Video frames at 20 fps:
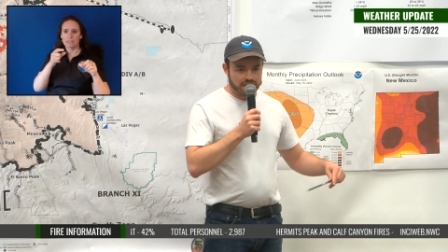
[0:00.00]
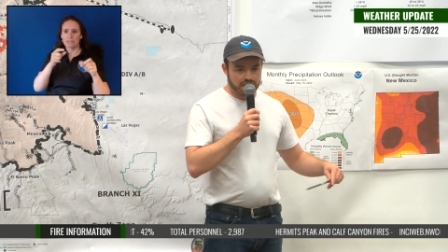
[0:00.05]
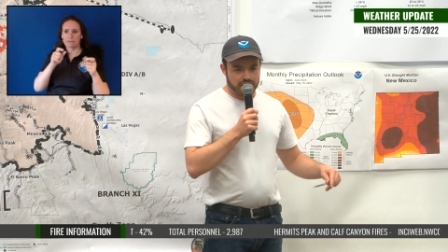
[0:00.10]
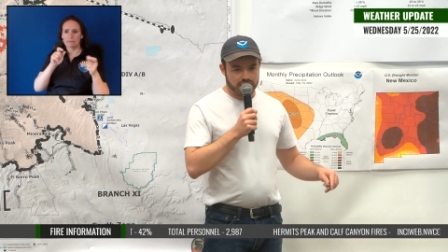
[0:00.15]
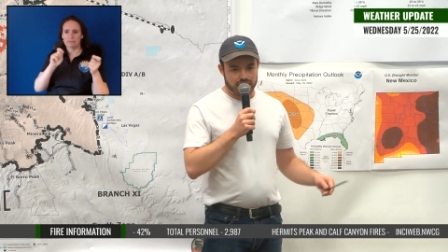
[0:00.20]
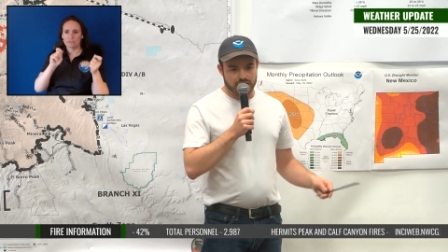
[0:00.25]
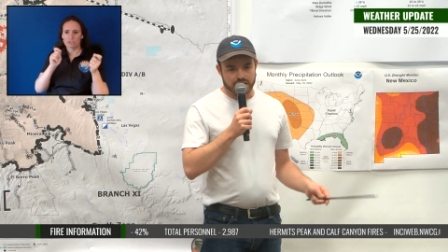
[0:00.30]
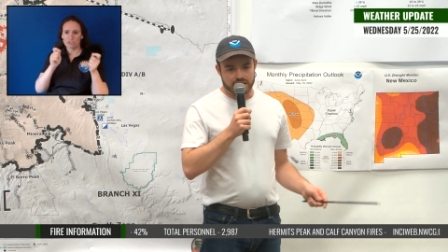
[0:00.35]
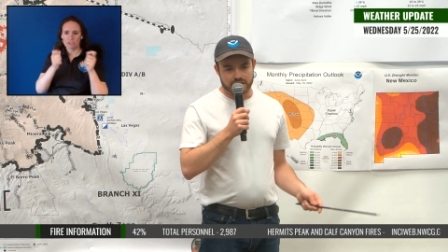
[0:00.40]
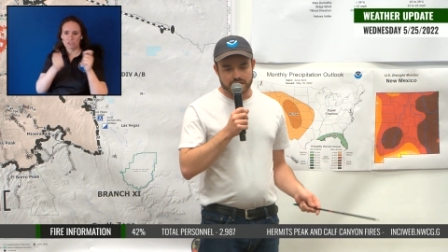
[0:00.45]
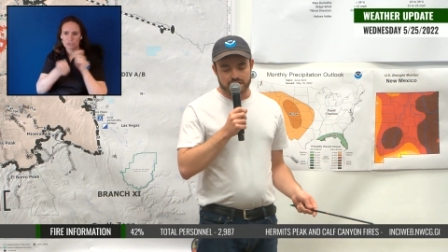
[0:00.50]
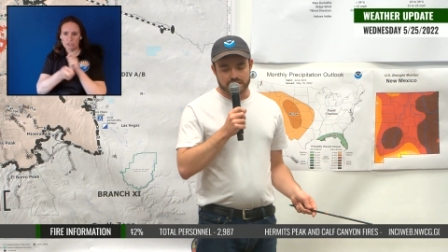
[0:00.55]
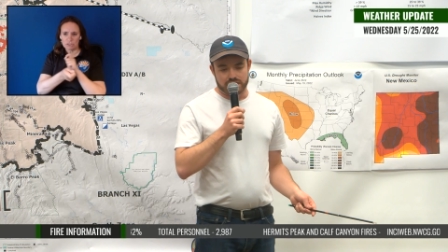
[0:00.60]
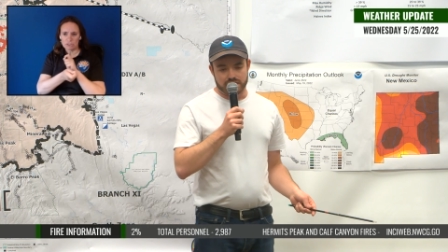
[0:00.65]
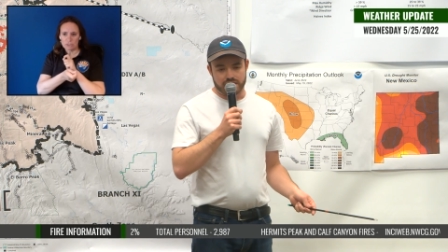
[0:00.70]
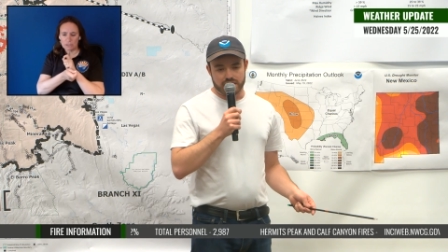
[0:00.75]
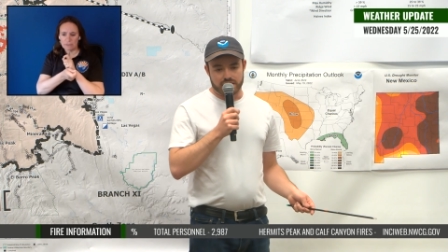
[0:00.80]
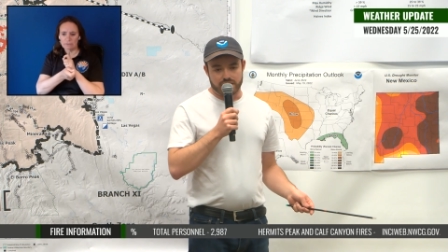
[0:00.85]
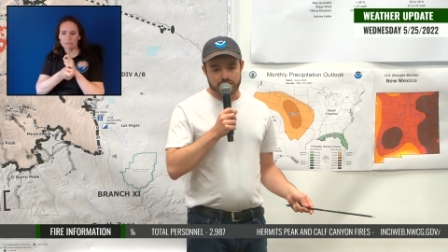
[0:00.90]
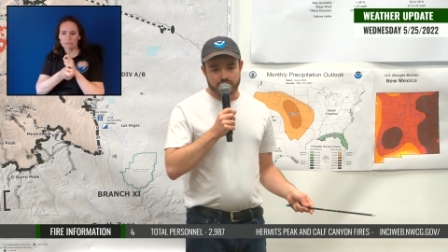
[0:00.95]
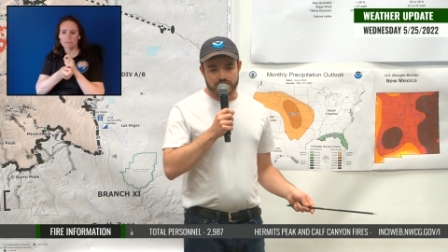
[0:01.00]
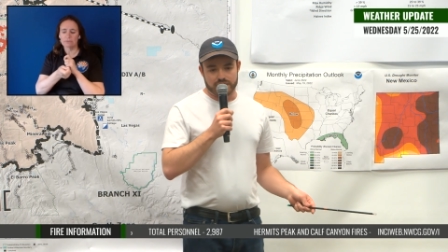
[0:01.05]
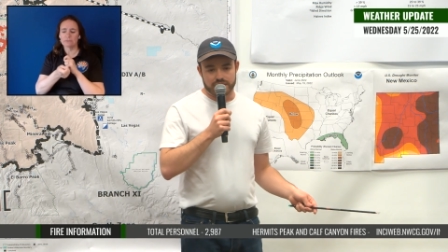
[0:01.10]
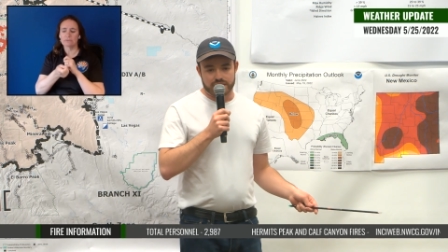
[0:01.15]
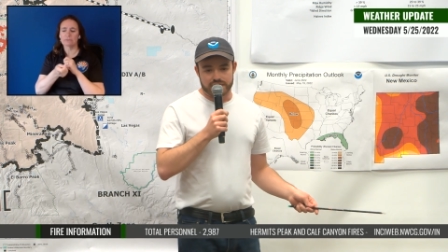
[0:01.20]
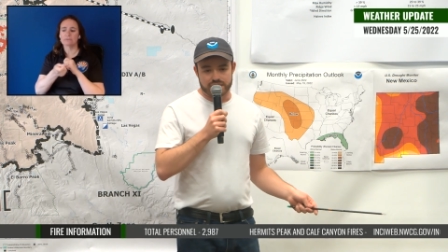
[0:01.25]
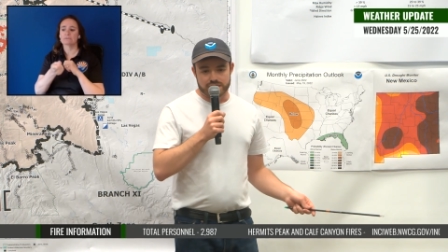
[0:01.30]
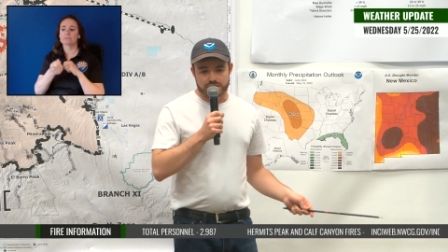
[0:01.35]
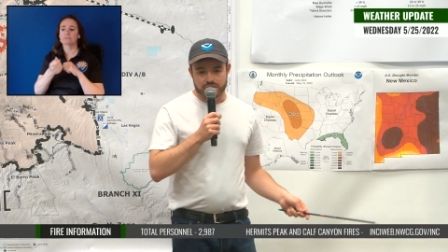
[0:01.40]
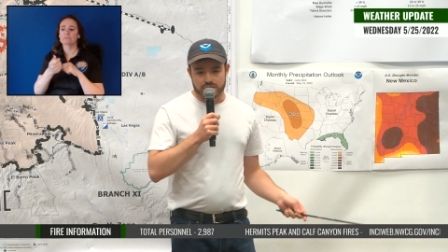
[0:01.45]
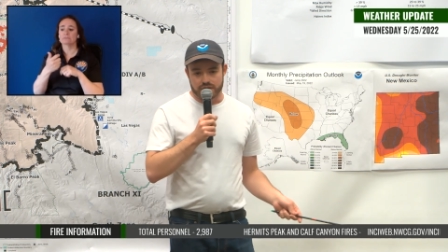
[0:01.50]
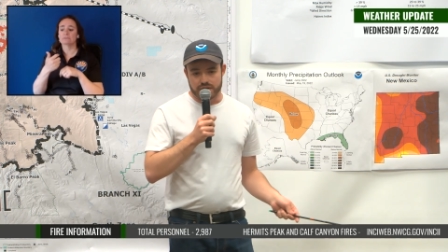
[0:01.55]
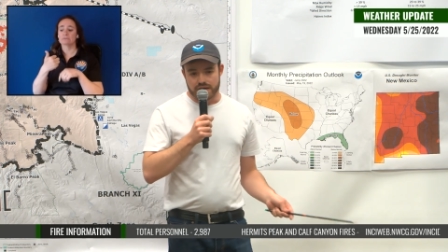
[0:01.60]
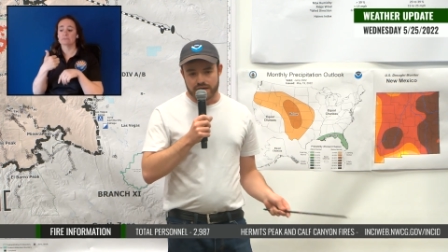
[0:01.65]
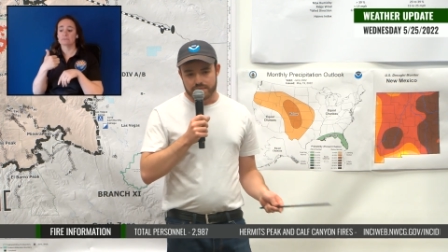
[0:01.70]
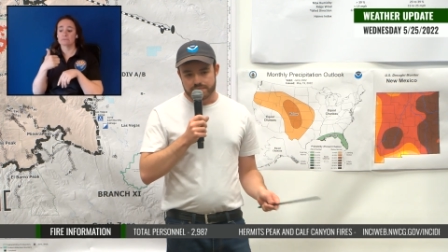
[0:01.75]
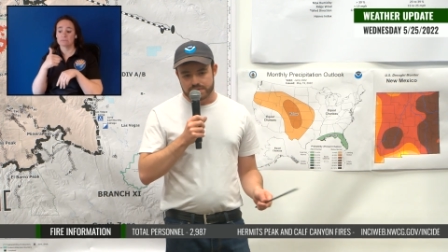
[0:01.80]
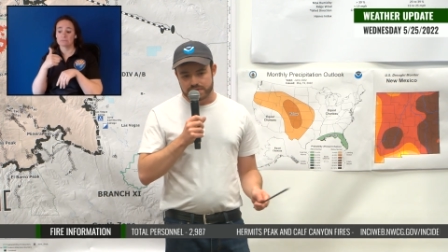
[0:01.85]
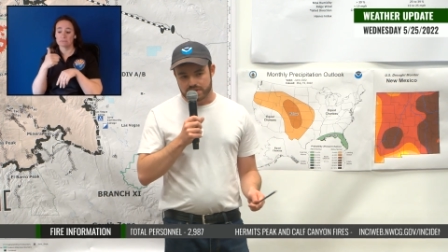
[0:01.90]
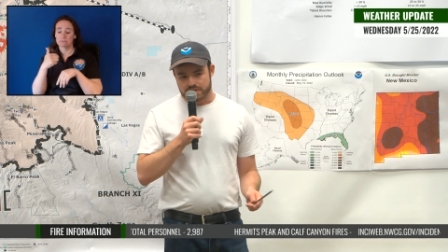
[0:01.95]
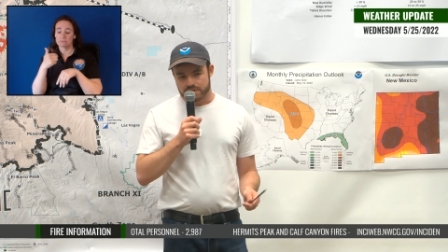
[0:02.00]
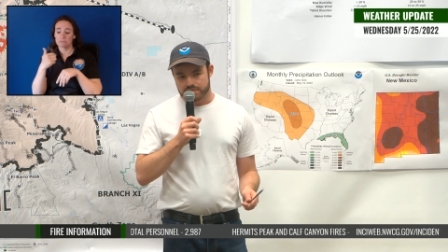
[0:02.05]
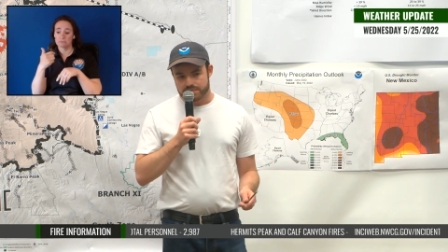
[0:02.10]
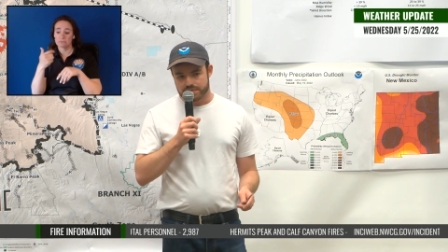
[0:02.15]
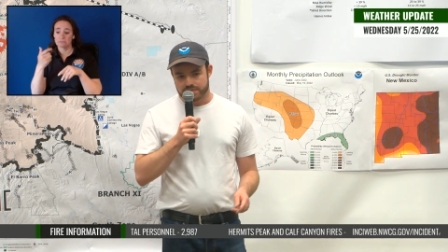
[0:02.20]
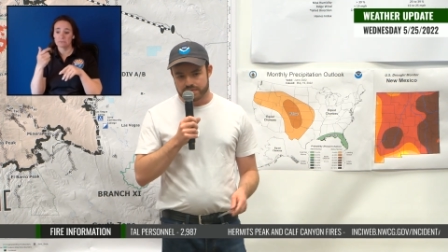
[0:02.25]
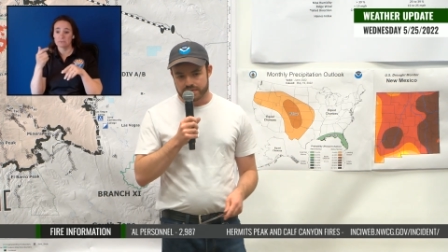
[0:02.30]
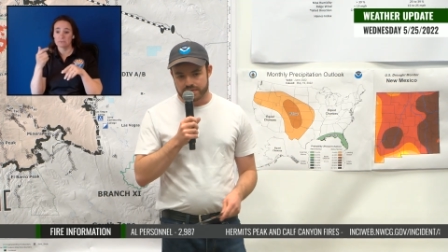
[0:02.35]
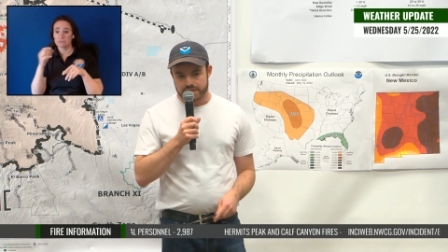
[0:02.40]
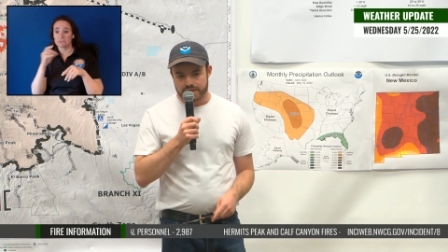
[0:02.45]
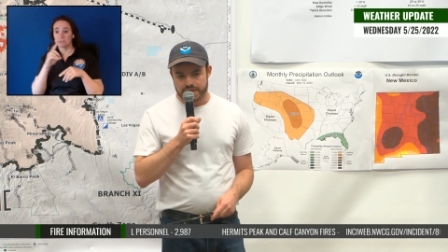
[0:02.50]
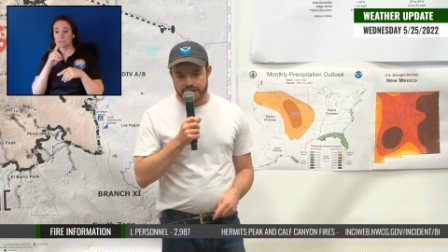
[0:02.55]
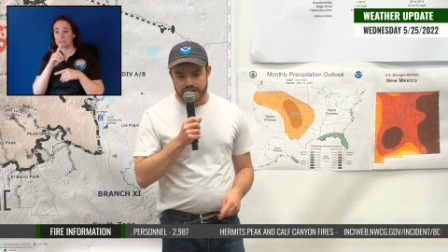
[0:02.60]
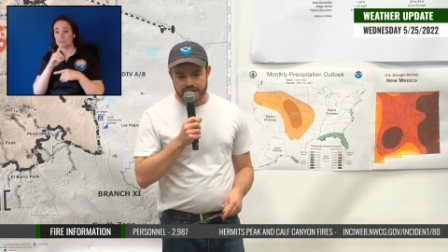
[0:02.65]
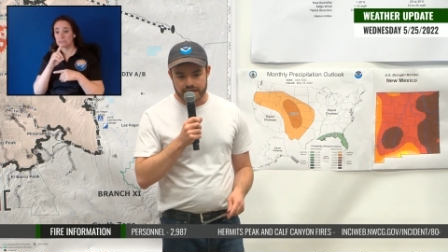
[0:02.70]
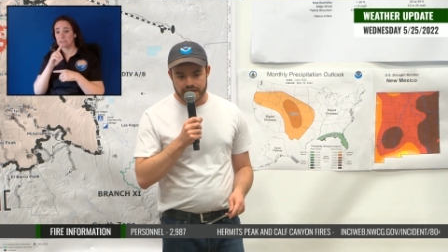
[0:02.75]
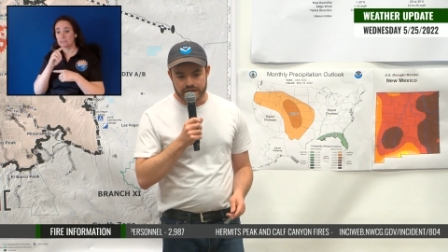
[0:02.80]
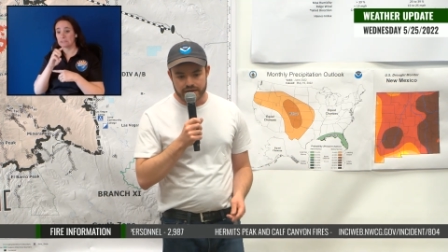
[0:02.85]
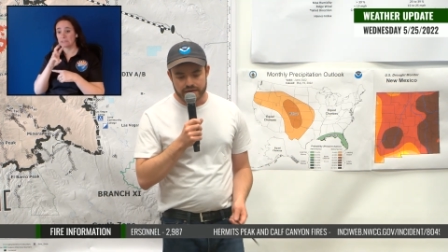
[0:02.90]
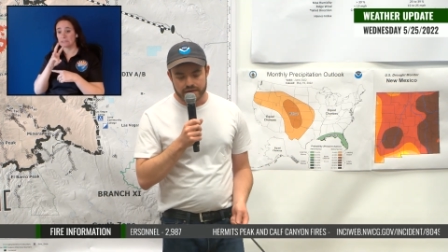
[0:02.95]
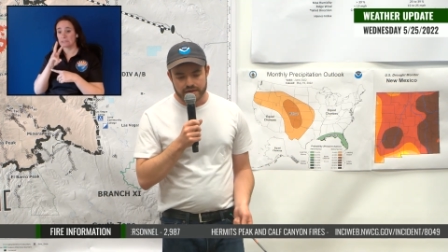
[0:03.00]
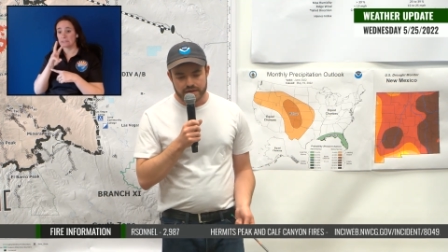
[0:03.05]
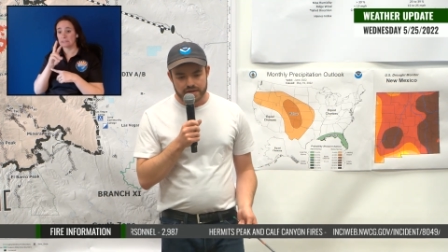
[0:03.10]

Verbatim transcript: and uh, when they turn upslope during the day